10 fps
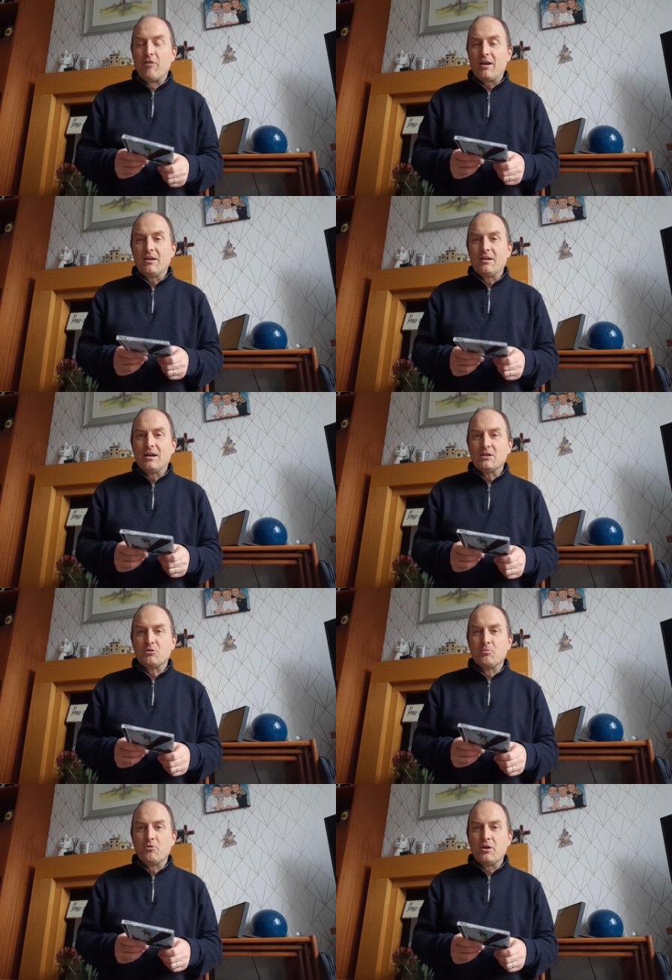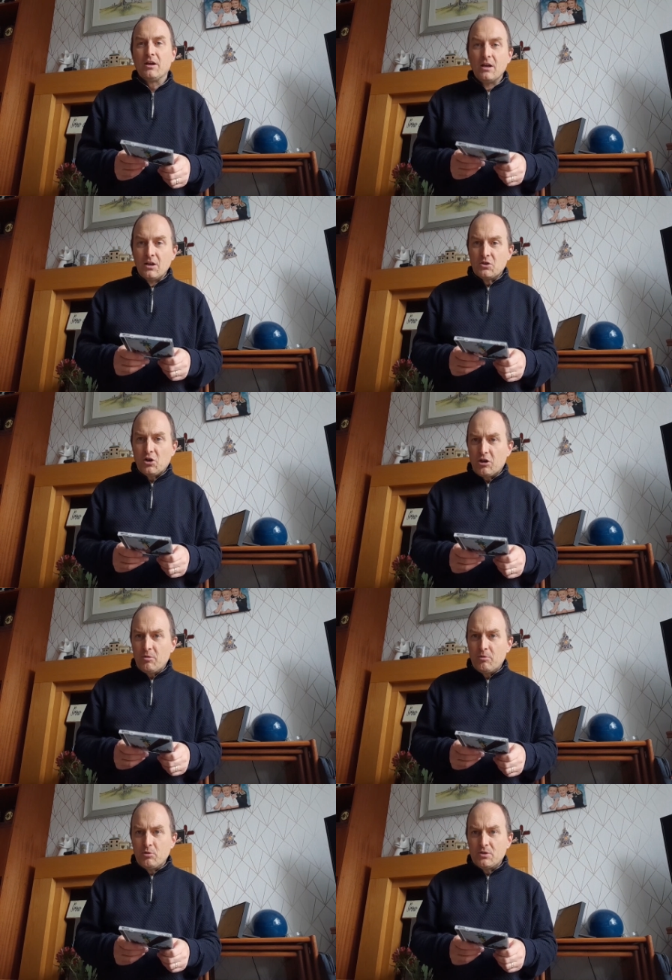recognise from other talking
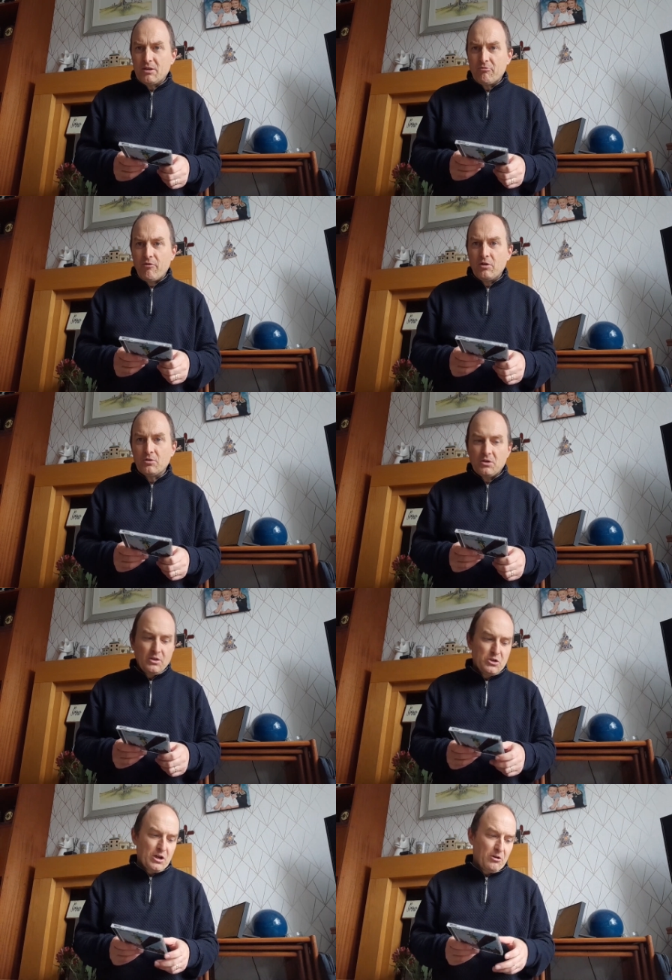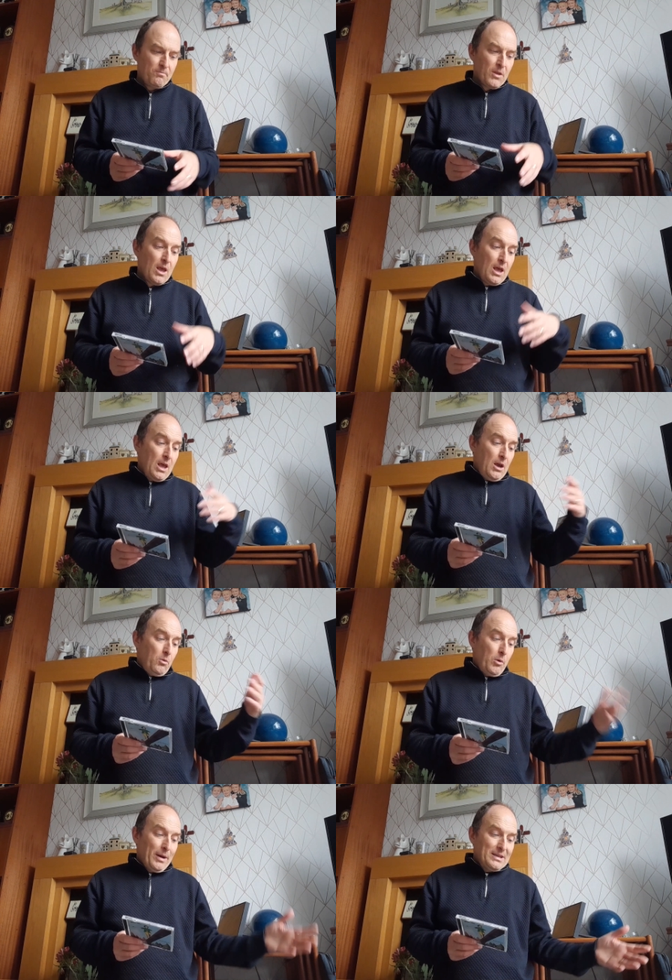music reviews on this channel.
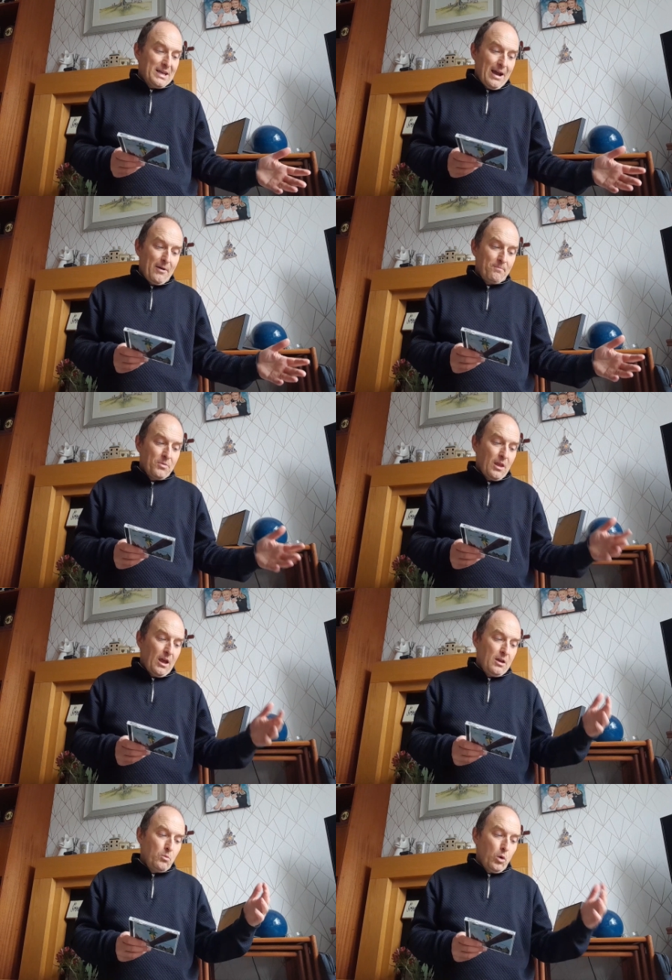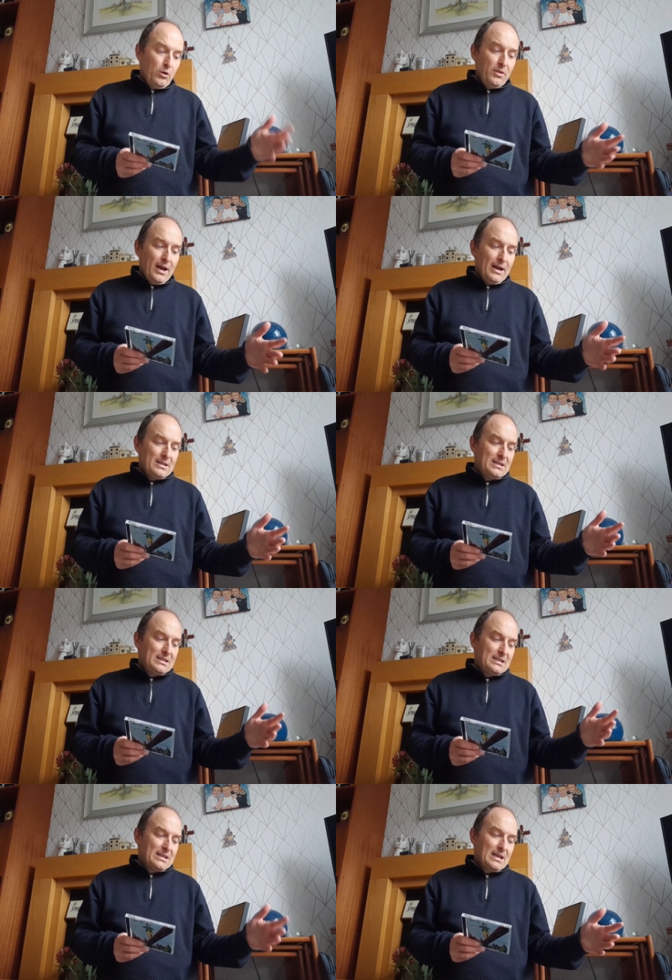We went down and one of the artists
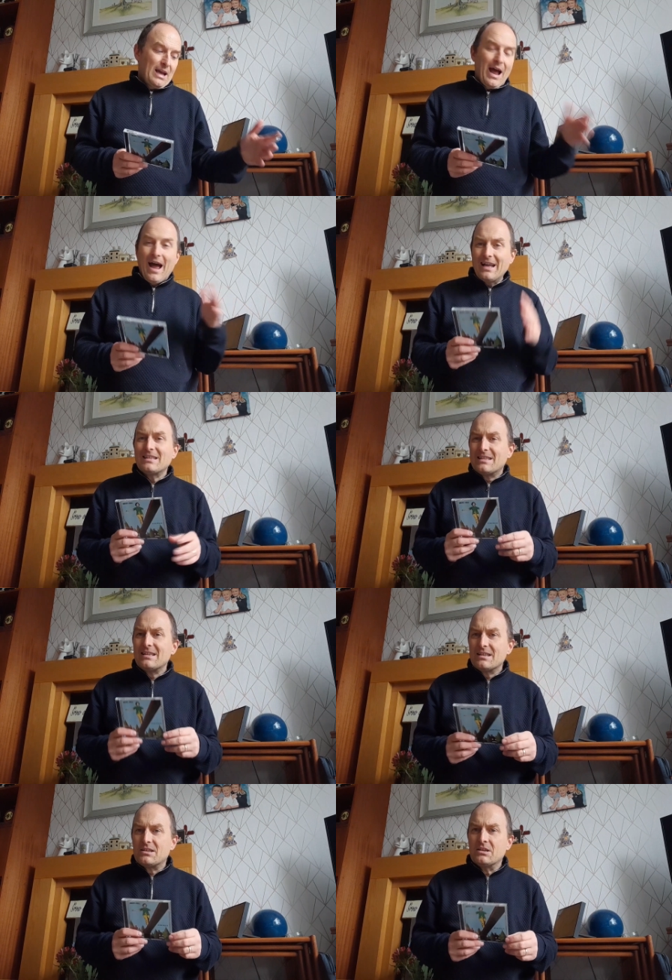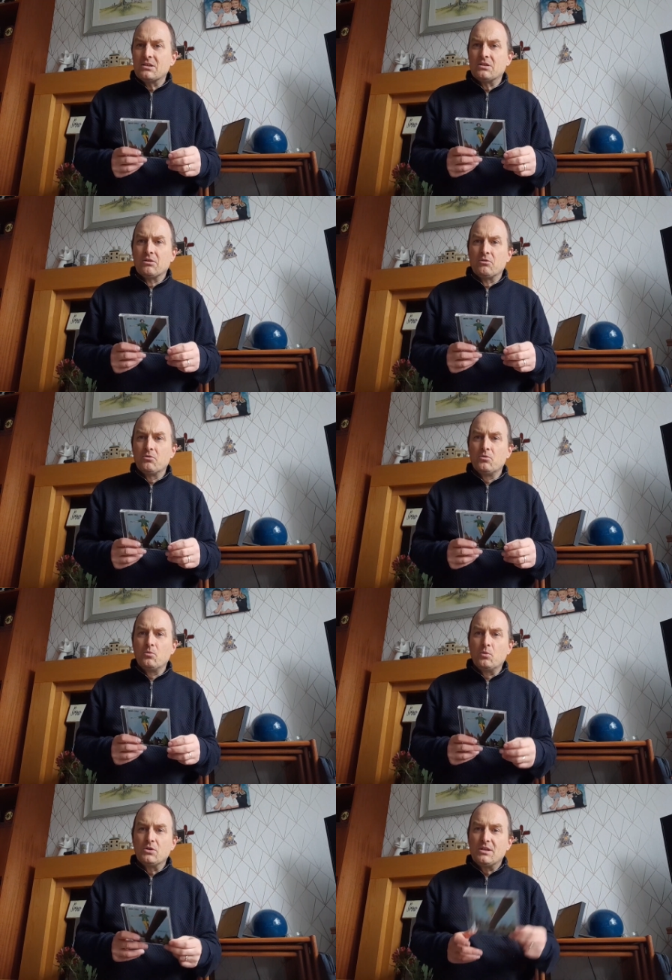he said I had to listen to
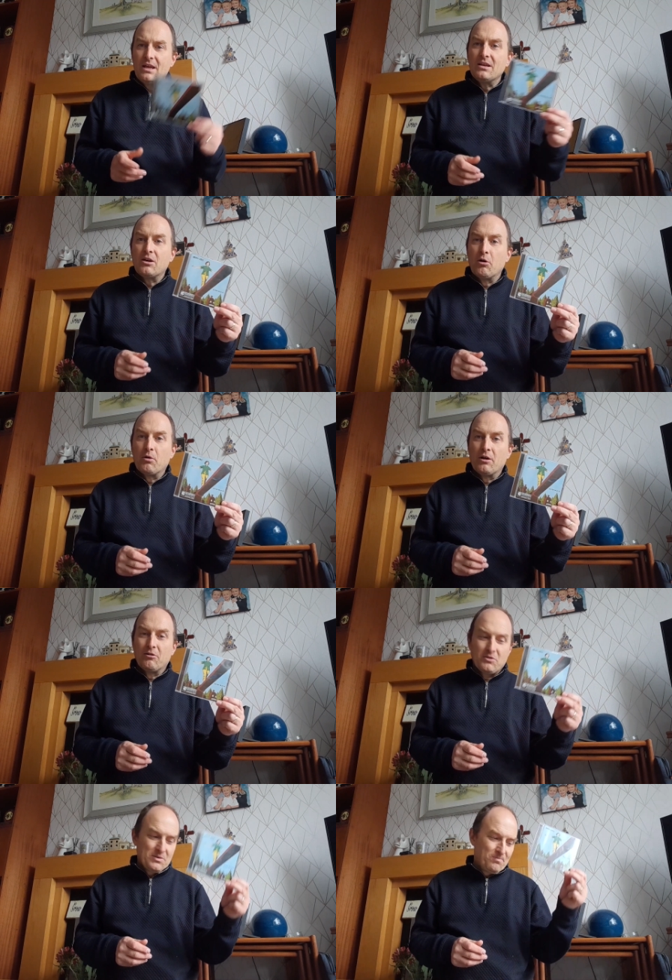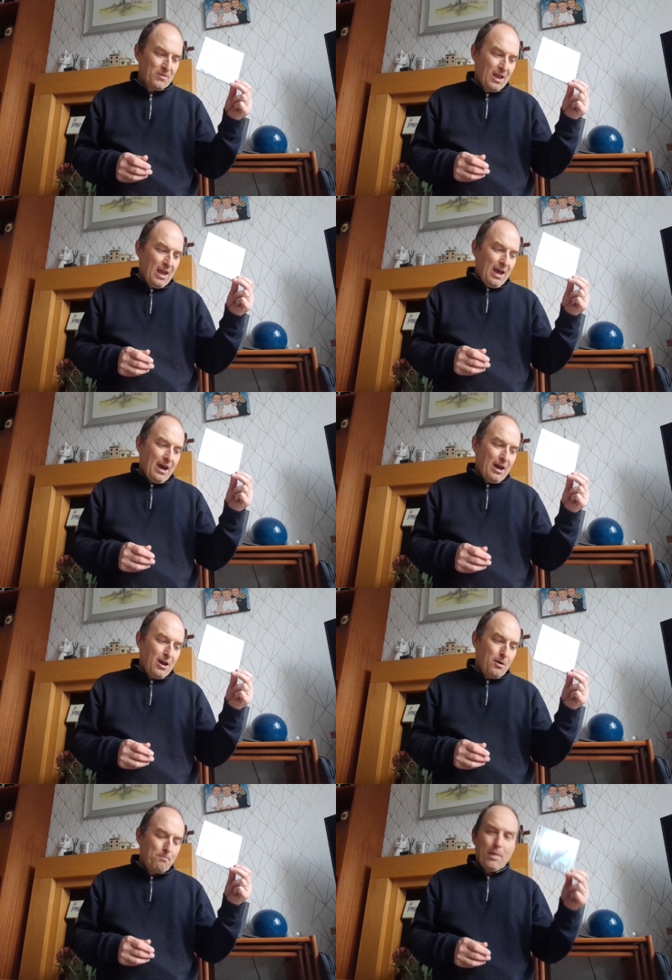was the Indigo Girls.
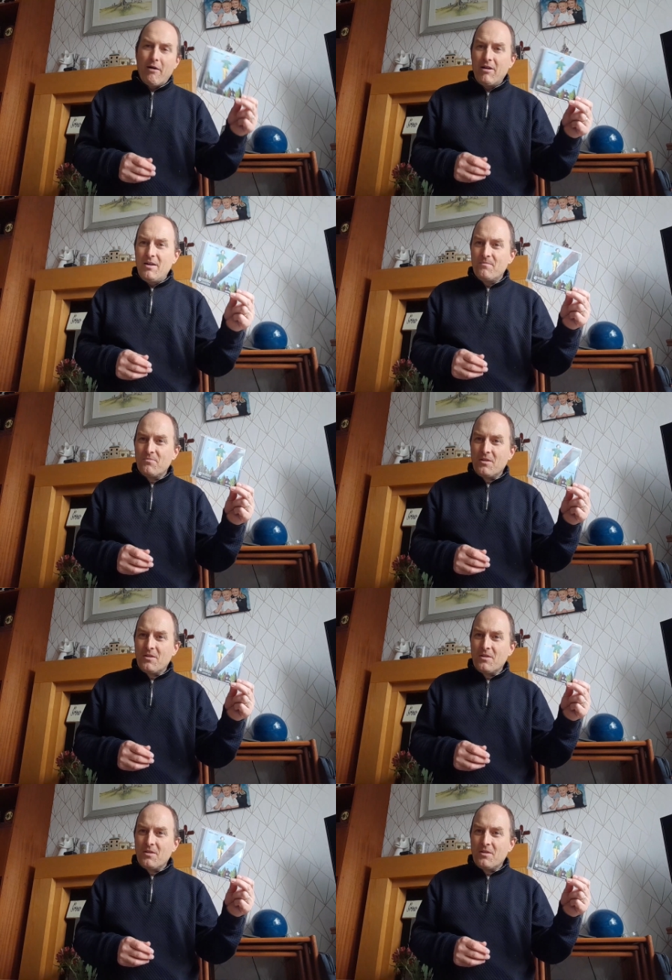Uh, Barry,